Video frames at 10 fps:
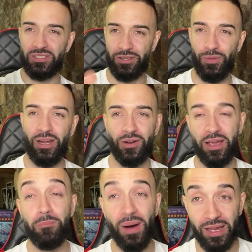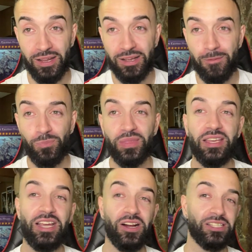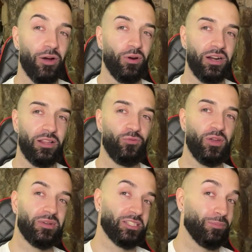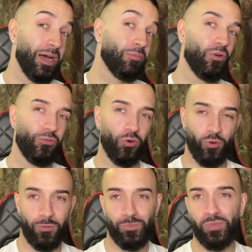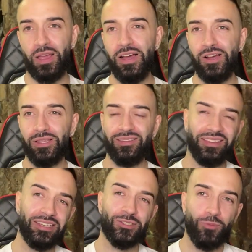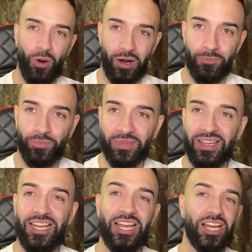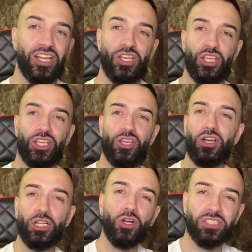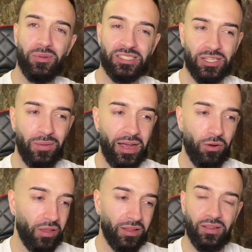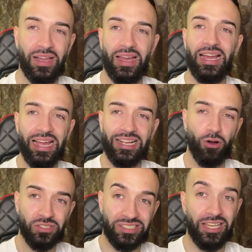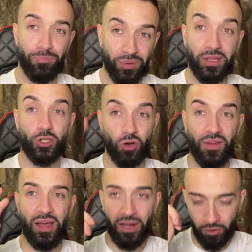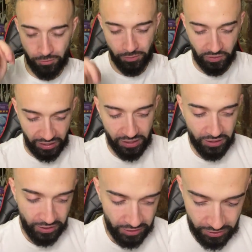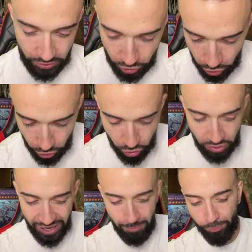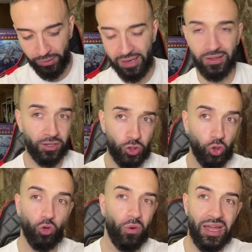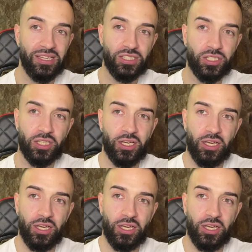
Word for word: Mystic Mine, okay? But here's how we're going to defeat Mystic Mine moving forward. You have to think smart. You, you can lose to Mystic Mine. It, it, it goes deeper than draw the out, okay? You can't play like two ways